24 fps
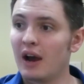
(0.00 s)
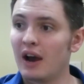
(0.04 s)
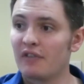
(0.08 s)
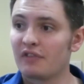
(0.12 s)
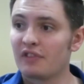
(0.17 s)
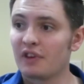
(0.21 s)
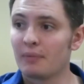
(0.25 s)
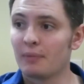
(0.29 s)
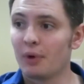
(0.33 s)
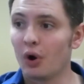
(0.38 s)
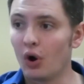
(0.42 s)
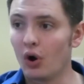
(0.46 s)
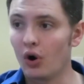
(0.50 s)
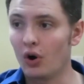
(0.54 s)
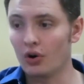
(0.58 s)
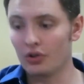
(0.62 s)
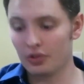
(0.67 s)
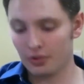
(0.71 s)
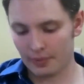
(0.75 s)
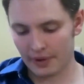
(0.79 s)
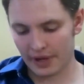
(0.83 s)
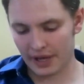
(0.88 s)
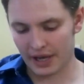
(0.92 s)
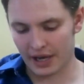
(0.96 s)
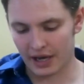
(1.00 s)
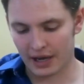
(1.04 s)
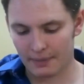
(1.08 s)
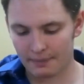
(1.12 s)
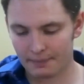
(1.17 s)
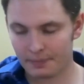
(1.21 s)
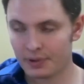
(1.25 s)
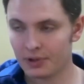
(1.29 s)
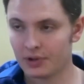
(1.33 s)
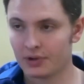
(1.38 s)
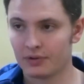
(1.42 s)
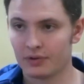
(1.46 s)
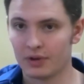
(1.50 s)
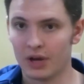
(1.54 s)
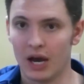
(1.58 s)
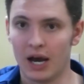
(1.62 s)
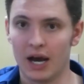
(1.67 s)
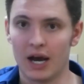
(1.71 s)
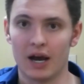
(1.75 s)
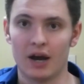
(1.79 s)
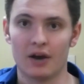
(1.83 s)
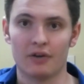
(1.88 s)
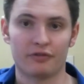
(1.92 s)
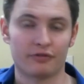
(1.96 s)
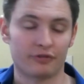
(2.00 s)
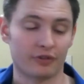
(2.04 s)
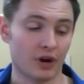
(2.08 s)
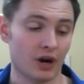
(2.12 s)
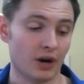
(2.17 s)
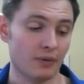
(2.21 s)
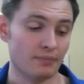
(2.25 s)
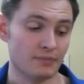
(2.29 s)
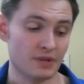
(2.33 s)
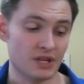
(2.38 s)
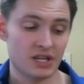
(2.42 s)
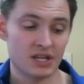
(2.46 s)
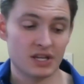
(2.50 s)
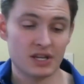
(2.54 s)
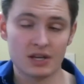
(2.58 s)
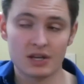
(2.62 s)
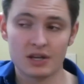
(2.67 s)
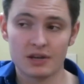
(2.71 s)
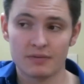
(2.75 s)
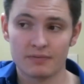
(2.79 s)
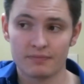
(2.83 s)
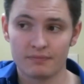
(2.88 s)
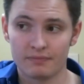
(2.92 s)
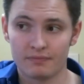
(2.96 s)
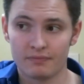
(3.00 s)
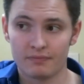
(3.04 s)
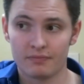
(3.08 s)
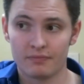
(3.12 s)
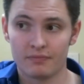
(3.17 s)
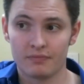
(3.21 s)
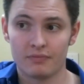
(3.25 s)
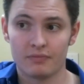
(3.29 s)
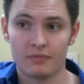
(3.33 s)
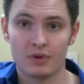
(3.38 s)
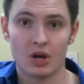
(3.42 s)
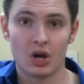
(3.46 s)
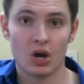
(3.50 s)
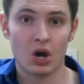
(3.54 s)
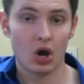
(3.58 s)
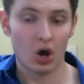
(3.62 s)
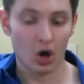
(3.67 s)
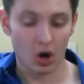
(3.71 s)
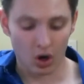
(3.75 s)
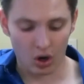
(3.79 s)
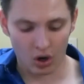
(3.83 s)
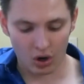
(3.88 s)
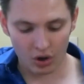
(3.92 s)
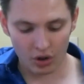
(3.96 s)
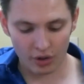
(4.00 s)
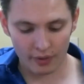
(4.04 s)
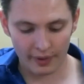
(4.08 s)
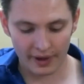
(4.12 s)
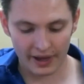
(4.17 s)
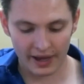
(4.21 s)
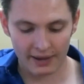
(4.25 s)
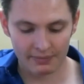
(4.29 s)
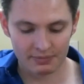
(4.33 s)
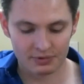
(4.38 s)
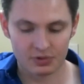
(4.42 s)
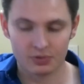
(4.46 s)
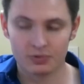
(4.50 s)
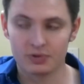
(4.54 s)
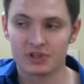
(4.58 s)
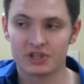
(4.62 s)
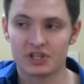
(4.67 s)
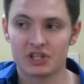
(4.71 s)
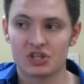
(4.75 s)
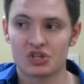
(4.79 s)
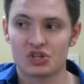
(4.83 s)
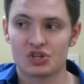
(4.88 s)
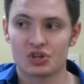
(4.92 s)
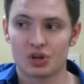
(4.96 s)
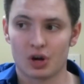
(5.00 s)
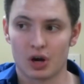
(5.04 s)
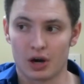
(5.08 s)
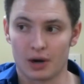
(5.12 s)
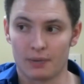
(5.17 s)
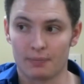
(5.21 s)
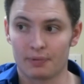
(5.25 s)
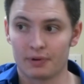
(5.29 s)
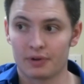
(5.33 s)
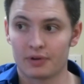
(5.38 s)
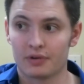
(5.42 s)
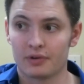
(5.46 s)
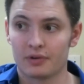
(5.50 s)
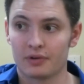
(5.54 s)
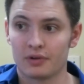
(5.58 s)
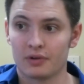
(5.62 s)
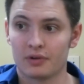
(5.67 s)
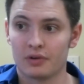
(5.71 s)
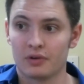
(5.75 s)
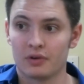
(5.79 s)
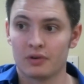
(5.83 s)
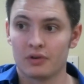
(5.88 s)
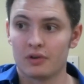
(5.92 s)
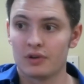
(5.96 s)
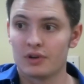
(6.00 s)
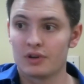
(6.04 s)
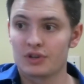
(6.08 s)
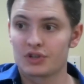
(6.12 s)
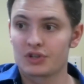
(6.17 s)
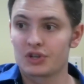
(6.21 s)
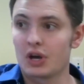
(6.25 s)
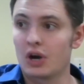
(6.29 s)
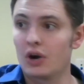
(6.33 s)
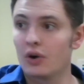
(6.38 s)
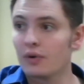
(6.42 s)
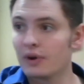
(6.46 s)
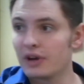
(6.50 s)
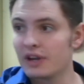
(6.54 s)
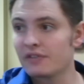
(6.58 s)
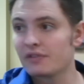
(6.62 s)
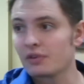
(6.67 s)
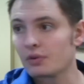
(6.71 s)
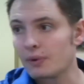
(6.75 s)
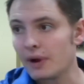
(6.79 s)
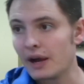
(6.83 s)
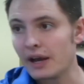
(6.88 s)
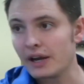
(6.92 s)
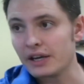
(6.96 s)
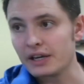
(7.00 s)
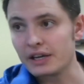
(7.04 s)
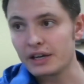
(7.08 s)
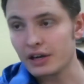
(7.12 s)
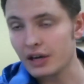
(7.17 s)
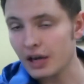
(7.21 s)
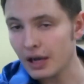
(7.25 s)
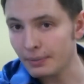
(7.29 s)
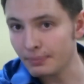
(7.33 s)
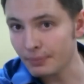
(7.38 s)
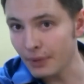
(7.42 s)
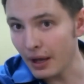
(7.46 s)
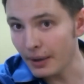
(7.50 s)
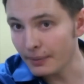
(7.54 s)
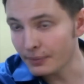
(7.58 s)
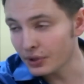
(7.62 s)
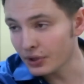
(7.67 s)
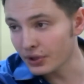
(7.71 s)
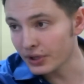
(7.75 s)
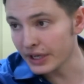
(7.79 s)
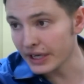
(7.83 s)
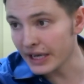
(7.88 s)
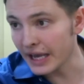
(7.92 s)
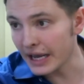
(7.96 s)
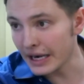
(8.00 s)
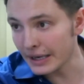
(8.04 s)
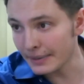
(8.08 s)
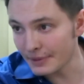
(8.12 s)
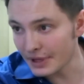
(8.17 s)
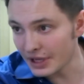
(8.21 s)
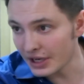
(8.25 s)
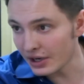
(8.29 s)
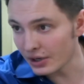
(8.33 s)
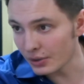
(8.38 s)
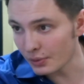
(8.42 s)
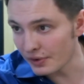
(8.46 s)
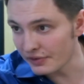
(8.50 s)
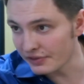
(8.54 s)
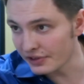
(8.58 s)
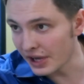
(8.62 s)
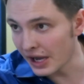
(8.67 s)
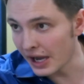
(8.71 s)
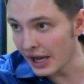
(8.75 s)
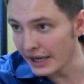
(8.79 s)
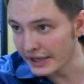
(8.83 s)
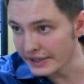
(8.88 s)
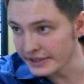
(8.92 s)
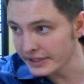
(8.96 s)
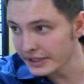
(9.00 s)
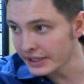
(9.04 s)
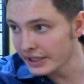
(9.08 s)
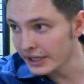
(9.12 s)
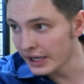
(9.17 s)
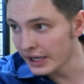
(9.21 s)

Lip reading: have them all the way up from E all the way up to a D sharp. So even right in here, I'm looking at them here. We've got